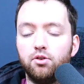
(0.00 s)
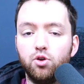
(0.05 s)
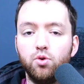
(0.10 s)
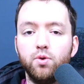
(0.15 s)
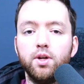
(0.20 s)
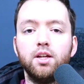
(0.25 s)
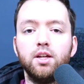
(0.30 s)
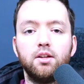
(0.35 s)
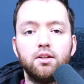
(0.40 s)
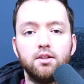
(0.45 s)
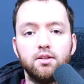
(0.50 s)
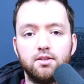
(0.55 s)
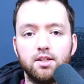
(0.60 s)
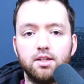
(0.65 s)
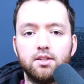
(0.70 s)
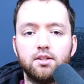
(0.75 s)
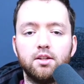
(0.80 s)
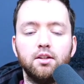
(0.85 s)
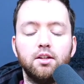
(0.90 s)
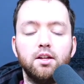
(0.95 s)
doing it
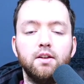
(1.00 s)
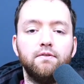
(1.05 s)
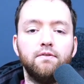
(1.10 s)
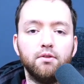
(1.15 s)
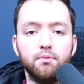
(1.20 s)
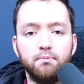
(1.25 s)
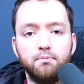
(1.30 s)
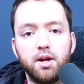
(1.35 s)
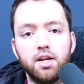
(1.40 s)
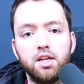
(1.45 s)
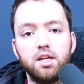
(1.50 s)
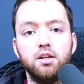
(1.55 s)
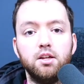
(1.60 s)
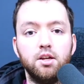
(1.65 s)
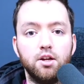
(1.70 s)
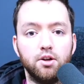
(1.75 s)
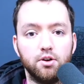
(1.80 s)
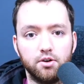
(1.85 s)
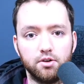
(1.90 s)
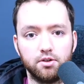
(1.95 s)
consistently for many
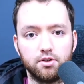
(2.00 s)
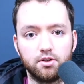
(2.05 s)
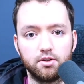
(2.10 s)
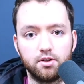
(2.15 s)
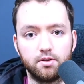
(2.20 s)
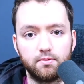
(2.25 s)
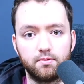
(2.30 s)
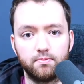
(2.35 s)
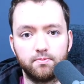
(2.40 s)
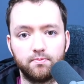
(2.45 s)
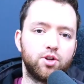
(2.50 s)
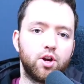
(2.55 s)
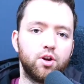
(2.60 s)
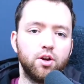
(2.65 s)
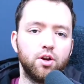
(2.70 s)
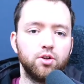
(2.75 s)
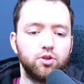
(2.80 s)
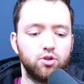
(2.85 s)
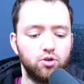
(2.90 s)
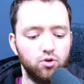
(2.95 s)
years.
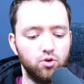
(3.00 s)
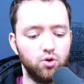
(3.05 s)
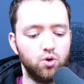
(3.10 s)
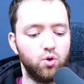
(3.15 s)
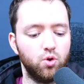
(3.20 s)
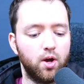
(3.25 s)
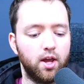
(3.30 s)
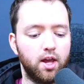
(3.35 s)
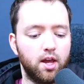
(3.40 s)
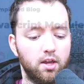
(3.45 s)
Shout out to